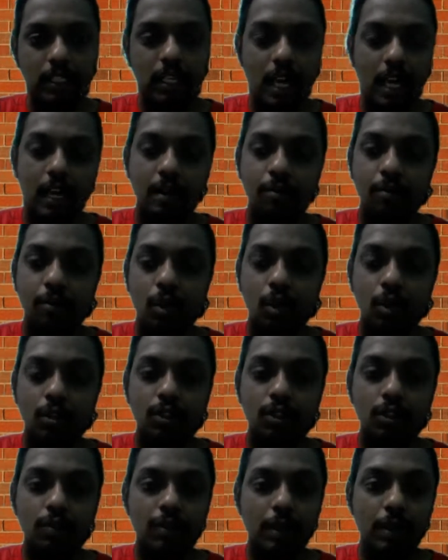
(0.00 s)
Like
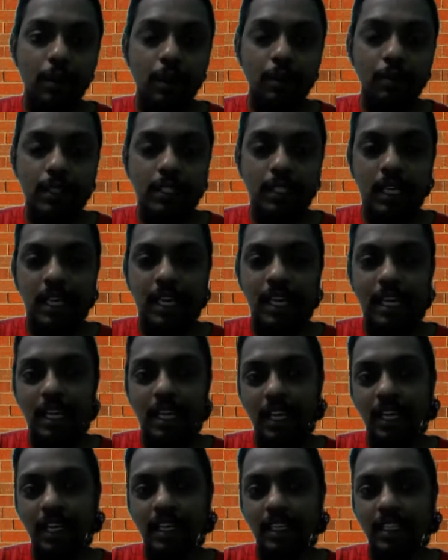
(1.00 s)
most of the peoples are
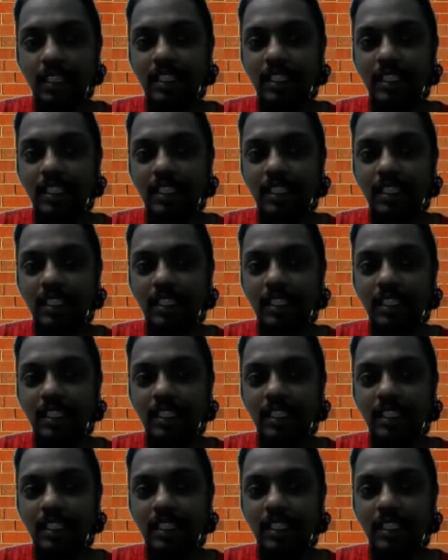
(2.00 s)
getting